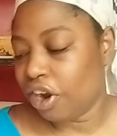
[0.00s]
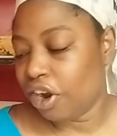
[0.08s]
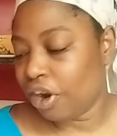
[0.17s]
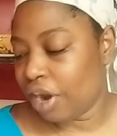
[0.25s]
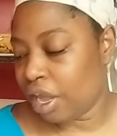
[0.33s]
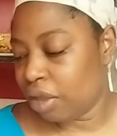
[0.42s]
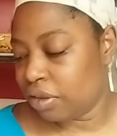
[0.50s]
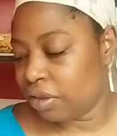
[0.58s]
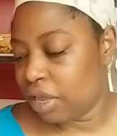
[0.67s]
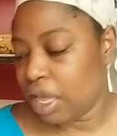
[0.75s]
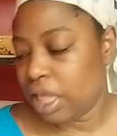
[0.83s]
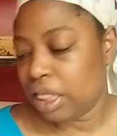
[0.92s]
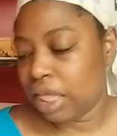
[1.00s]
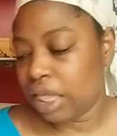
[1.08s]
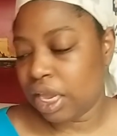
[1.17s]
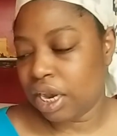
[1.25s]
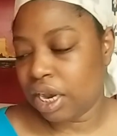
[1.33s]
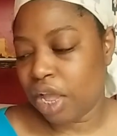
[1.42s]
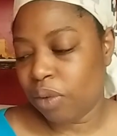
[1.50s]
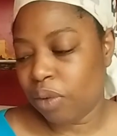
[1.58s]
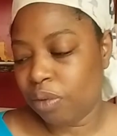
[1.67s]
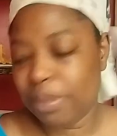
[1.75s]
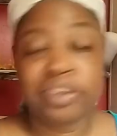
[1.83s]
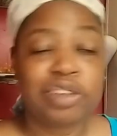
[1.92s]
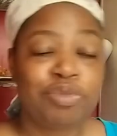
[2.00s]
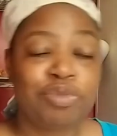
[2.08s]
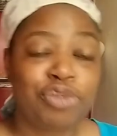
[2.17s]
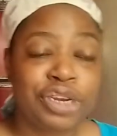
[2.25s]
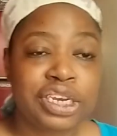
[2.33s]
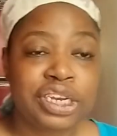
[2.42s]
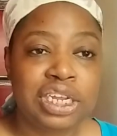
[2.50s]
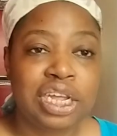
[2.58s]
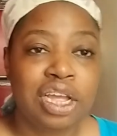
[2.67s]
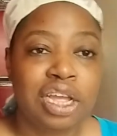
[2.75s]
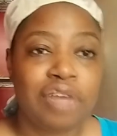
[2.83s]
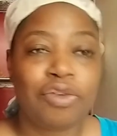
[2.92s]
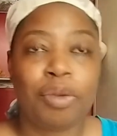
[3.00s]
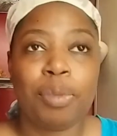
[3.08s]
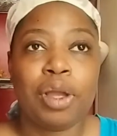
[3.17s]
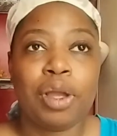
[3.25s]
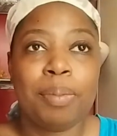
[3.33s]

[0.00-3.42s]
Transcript: her out. Then I will mention Brittany from